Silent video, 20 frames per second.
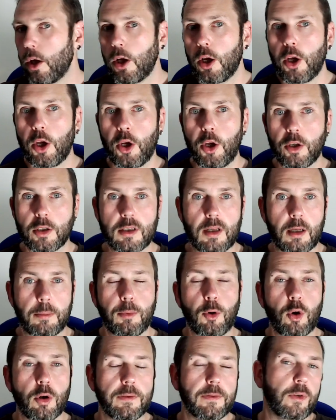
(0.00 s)
Ursula
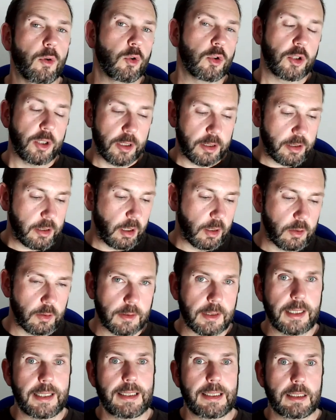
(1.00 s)
Poor Unfortunate Souls
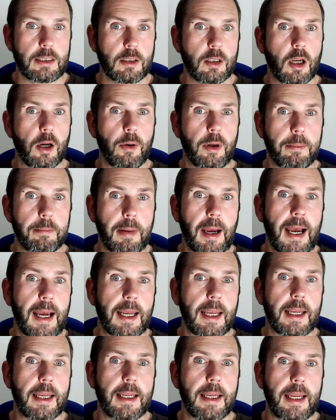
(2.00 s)
is going back
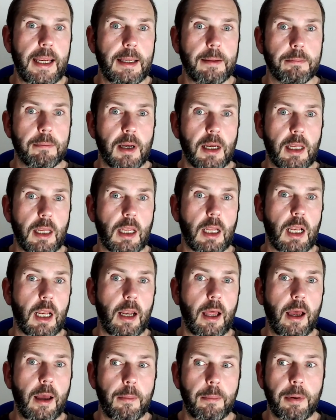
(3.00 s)
in my
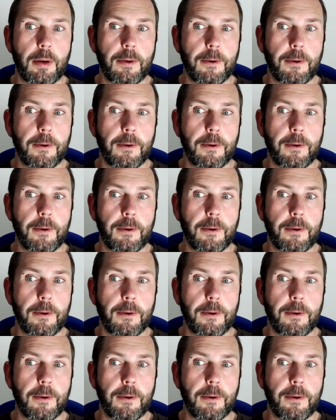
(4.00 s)
club,